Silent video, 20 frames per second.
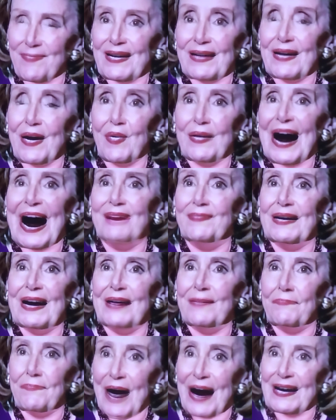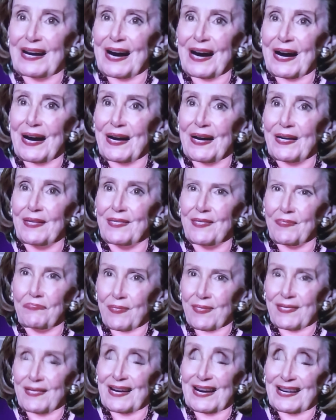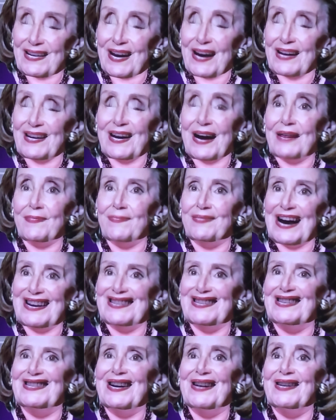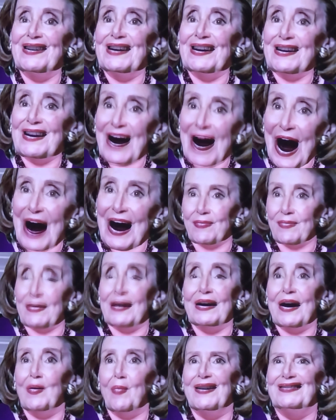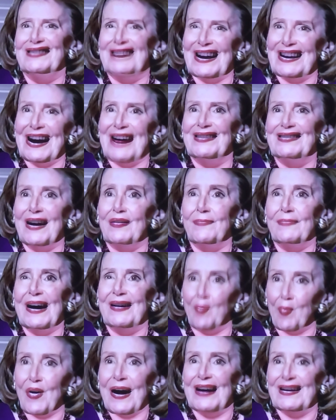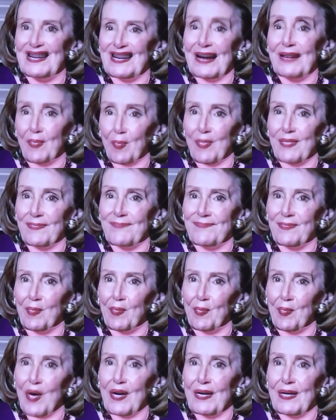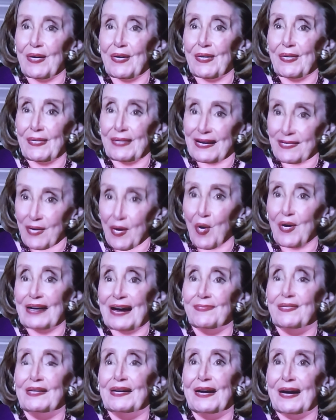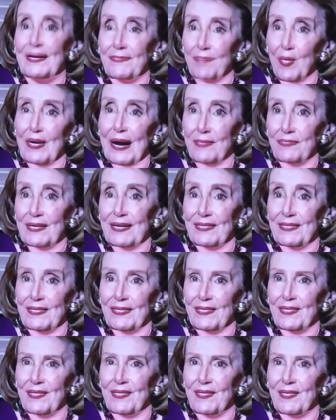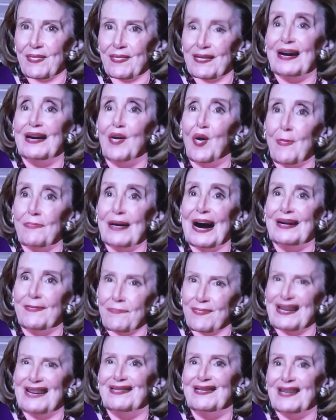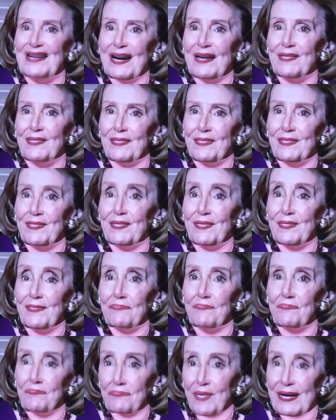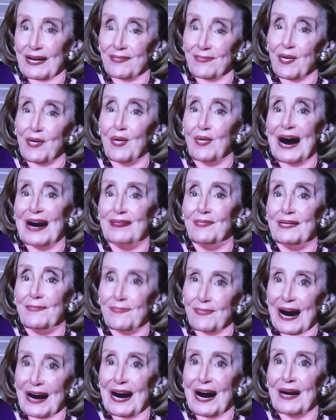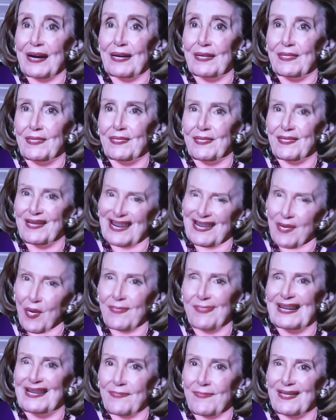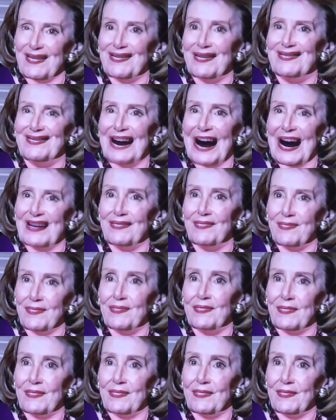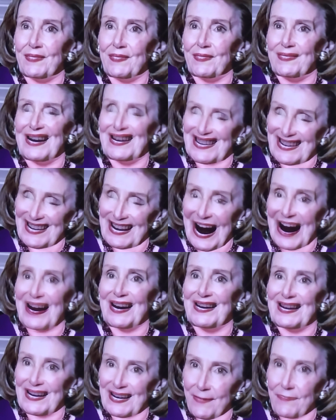If you don't have any money, then just invest in you know, it's like I tell my grandchildren, if you're living in an apartment, then go buy a mansion. And if you don't have any money, then go make a million dollars. It's that